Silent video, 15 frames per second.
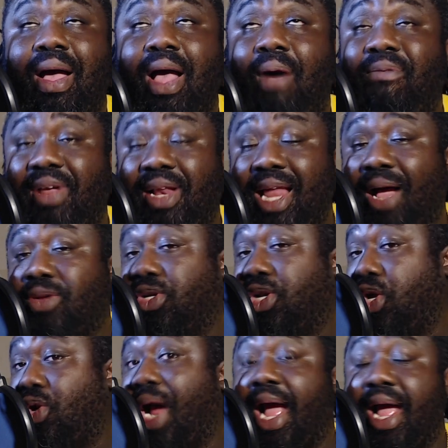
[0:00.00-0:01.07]
felt like I was going to
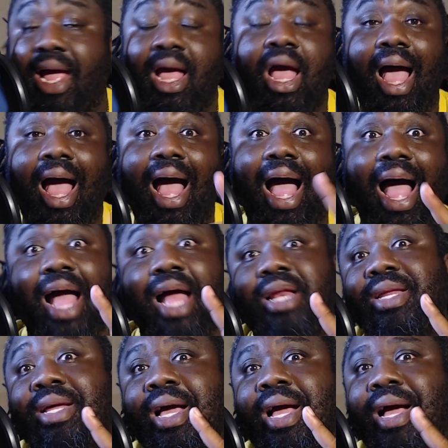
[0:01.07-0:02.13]
cry.
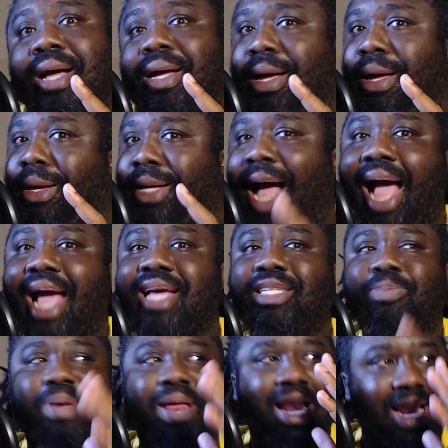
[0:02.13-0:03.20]
And
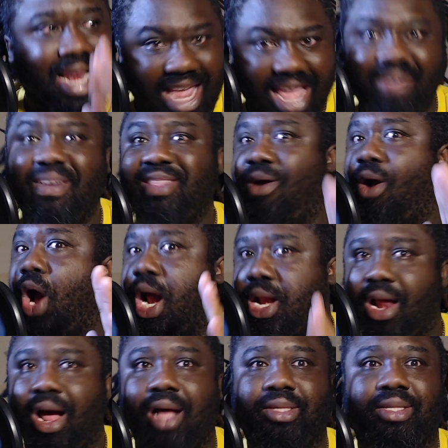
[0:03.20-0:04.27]
guys, believe it or
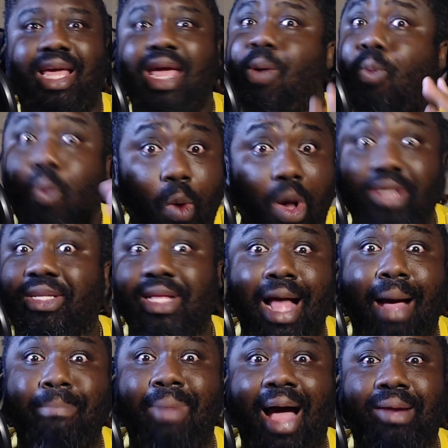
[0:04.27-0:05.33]
not, it wasn't
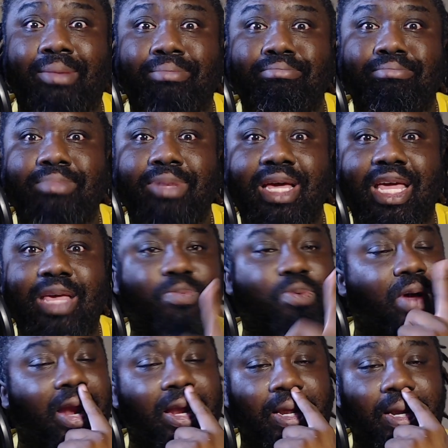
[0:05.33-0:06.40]
that bad. He
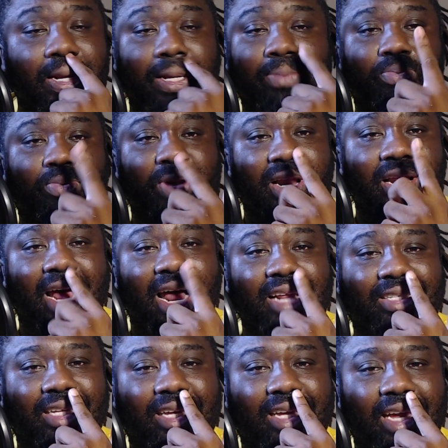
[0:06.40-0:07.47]
put a little
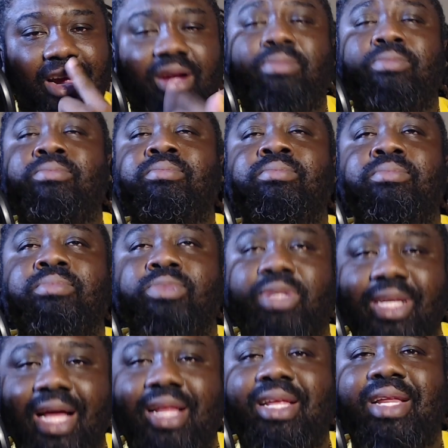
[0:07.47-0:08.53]
anesthetic here.
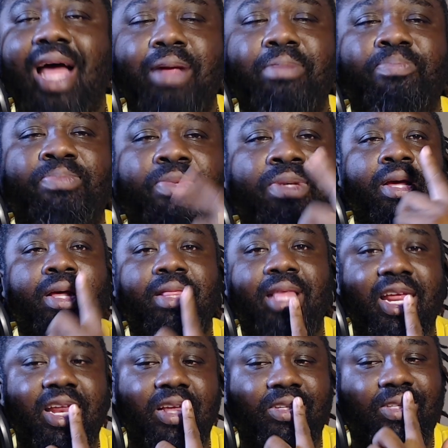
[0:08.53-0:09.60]
Did that.
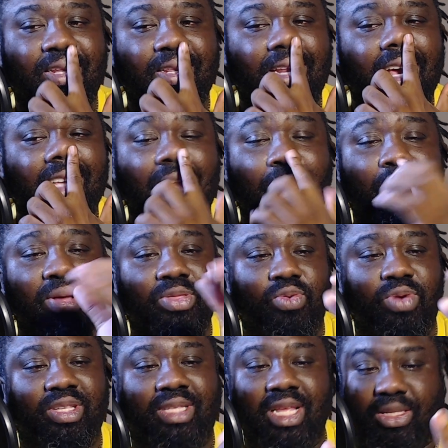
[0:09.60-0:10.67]
Then he just did this. I went
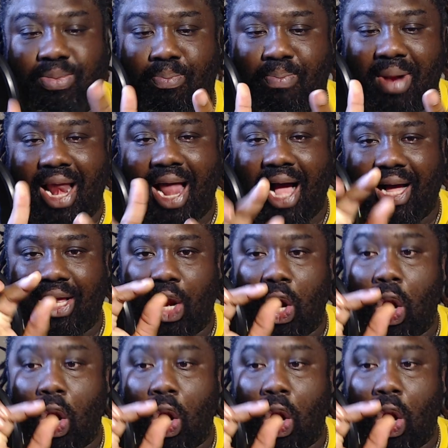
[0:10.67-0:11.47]
through this black